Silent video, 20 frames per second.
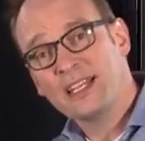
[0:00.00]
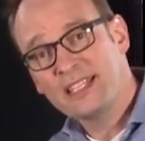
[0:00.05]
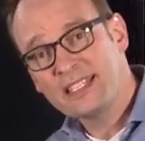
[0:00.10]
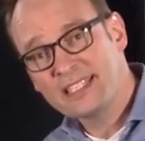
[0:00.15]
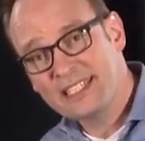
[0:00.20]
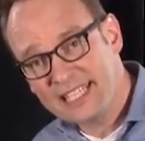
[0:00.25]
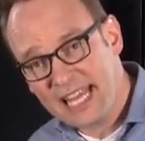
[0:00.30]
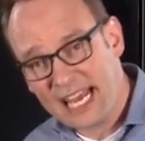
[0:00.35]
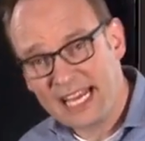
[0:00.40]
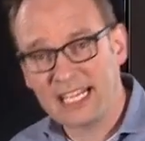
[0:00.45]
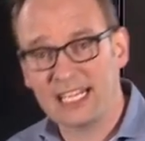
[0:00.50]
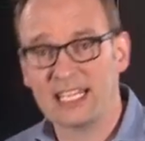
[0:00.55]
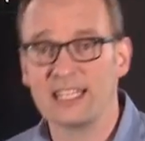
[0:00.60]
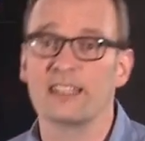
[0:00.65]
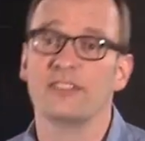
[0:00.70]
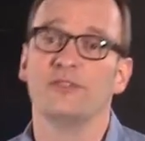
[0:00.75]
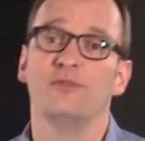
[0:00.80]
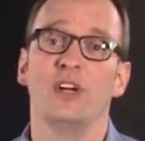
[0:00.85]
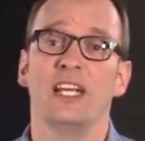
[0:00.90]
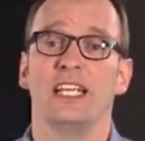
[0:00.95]

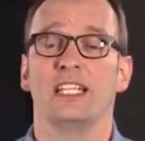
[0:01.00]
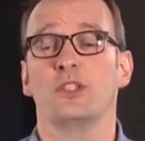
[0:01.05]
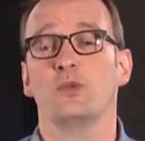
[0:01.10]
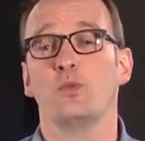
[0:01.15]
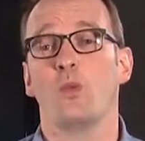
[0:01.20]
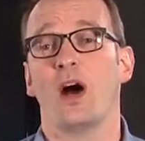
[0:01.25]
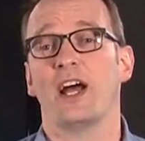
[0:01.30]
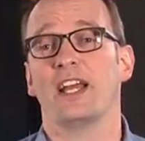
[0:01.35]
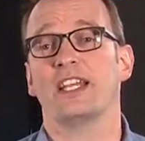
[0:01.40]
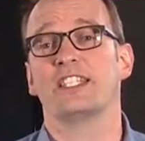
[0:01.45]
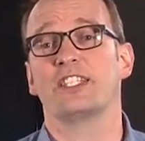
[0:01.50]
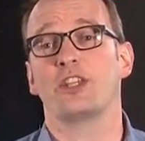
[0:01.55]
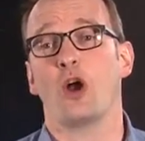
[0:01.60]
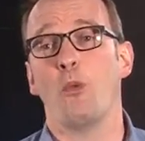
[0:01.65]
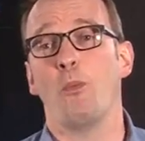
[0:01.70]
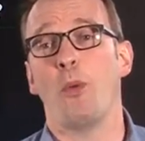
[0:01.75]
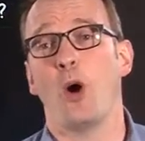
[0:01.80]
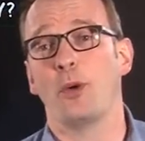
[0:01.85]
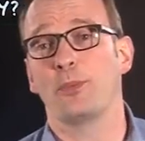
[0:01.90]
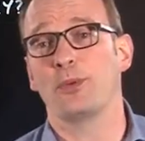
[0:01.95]
Second reason why it's
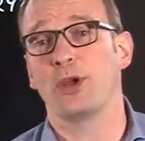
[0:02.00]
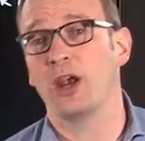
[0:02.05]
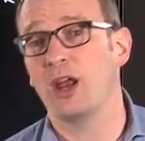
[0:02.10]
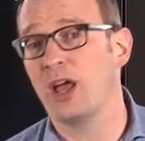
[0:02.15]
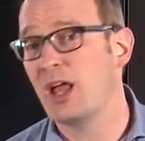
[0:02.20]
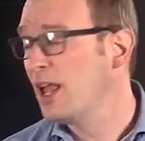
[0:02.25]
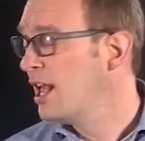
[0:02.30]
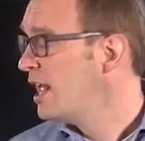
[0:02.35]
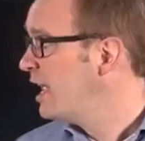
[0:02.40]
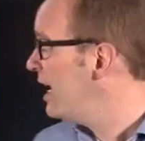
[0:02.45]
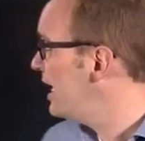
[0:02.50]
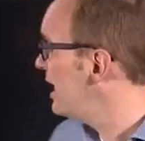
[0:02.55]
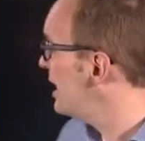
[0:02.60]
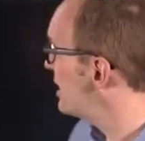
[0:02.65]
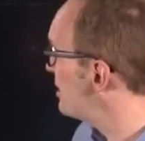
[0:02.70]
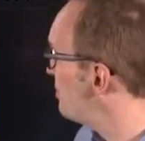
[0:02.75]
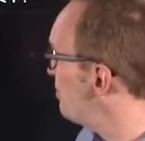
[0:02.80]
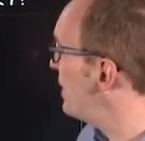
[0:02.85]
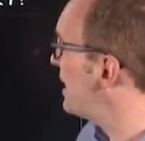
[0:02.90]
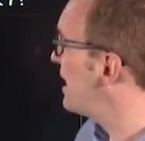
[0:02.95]
so popular
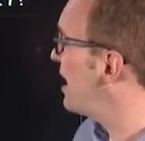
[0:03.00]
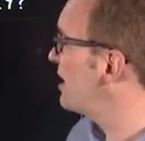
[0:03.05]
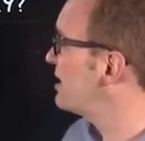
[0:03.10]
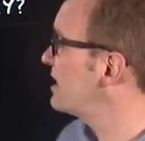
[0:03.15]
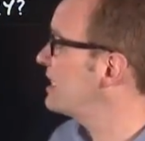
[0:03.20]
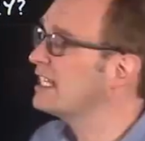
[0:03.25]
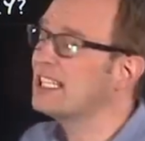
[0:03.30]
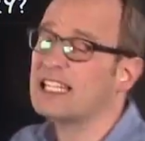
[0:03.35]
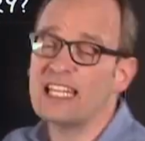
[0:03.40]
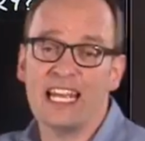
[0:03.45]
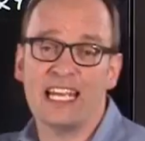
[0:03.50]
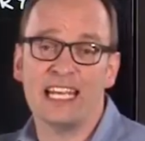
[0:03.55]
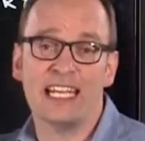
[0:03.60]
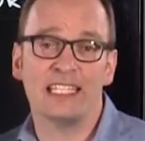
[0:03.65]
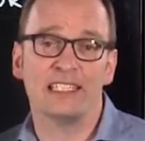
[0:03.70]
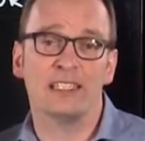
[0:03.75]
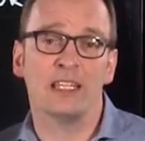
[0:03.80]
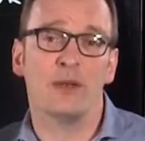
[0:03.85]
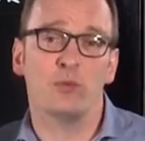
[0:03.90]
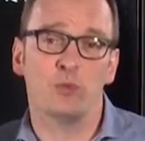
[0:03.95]
is because it,
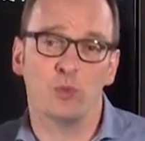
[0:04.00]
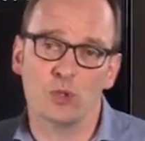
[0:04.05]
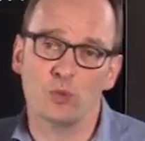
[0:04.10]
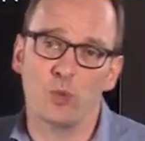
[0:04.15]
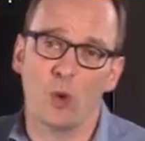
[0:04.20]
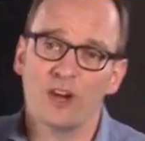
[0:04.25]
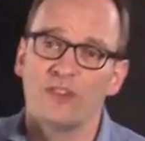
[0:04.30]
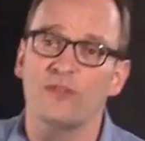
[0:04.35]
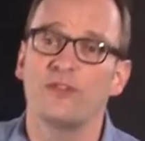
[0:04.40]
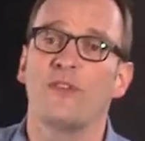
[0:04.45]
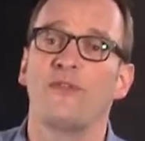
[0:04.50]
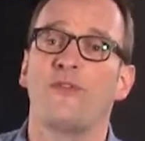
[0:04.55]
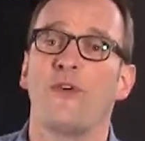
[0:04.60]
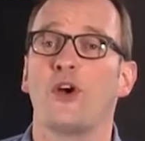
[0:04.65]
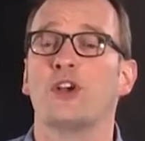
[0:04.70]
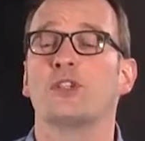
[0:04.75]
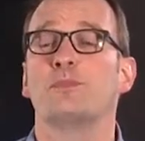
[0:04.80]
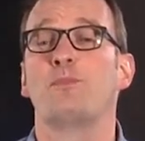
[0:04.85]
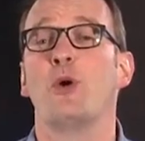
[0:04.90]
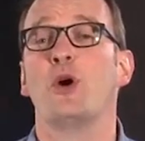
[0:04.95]
it, it, was one of the
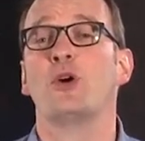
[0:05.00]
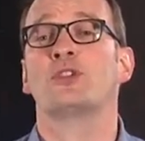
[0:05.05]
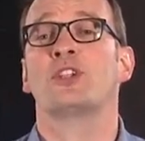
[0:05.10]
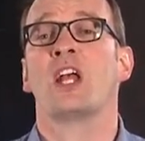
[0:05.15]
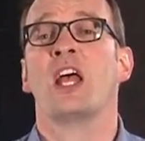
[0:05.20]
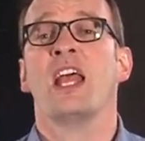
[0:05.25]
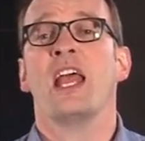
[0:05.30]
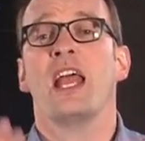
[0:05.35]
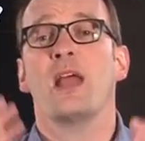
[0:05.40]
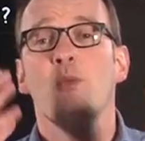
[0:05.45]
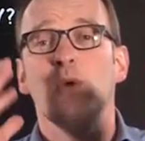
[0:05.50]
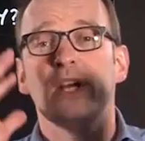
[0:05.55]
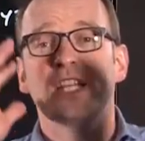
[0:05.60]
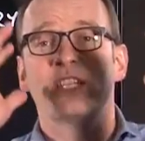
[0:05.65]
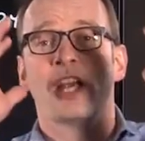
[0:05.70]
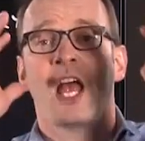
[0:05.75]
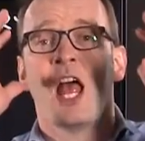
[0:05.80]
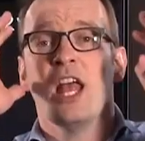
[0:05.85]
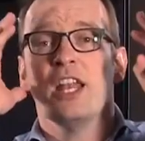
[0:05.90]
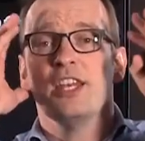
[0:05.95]
first books in
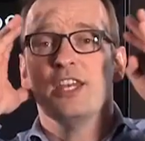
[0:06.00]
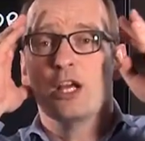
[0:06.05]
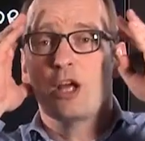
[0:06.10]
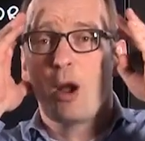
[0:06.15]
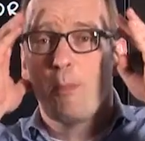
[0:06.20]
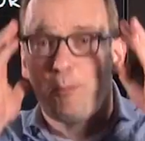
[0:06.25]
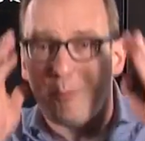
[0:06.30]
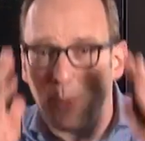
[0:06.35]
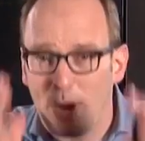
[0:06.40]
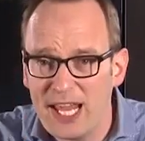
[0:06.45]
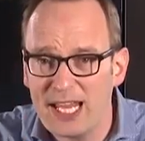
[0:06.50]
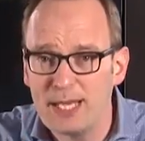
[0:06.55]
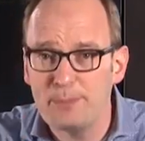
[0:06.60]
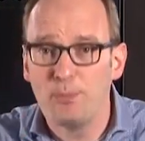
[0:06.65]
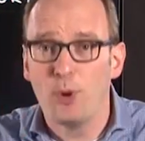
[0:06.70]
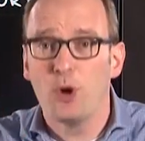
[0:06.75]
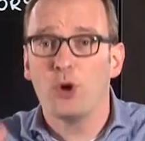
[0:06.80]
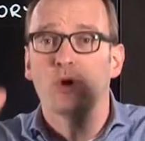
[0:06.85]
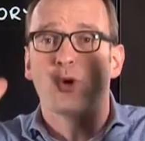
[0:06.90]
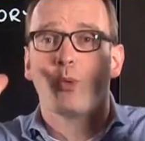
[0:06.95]
which the
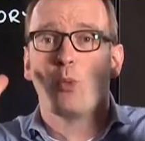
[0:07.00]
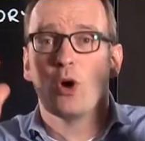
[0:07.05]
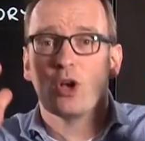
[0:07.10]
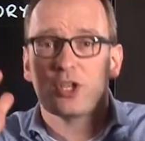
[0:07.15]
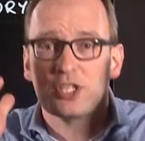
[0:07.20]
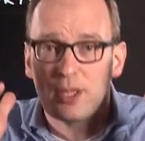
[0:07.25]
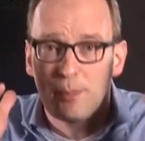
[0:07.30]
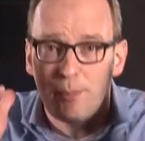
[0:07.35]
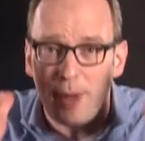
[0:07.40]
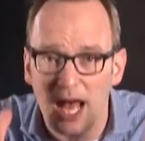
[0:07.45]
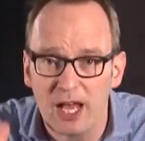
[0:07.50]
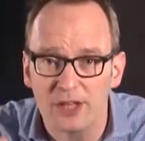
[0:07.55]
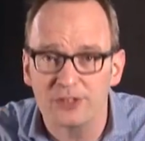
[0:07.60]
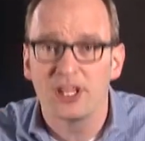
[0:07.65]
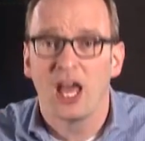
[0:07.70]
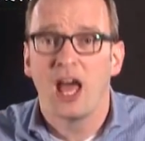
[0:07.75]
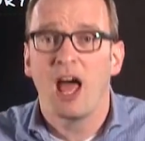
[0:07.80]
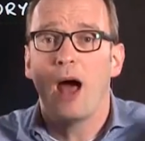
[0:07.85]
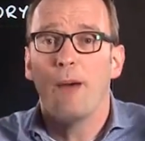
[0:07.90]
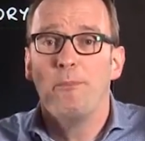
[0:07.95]
complete book was
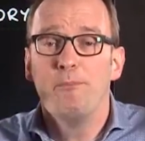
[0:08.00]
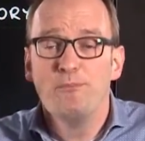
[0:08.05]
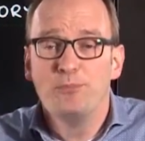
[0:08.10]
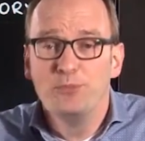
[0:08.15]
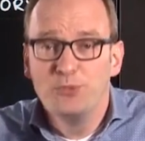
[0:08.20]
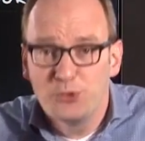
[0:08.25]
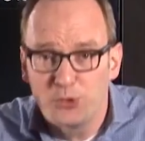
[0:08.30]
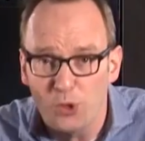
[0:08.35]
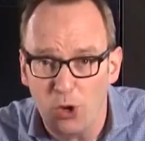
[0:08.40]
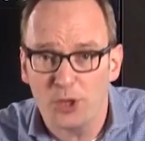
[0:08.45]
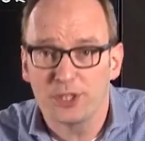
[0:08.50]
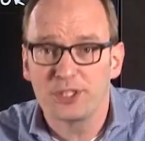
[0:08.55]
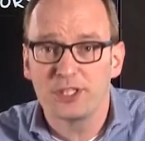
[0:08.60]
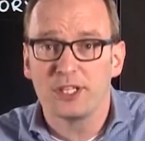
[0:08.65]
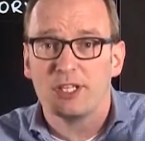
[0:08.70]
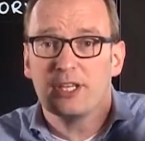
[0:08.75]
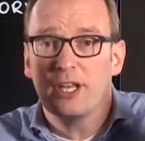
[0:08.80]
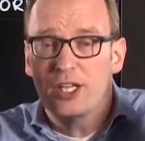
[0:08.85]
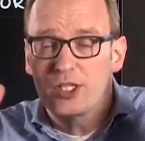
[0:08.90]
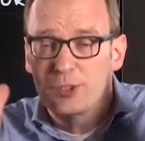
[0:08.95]
about a
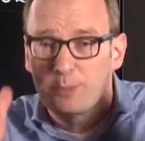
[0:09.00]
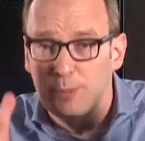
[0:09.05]
certain a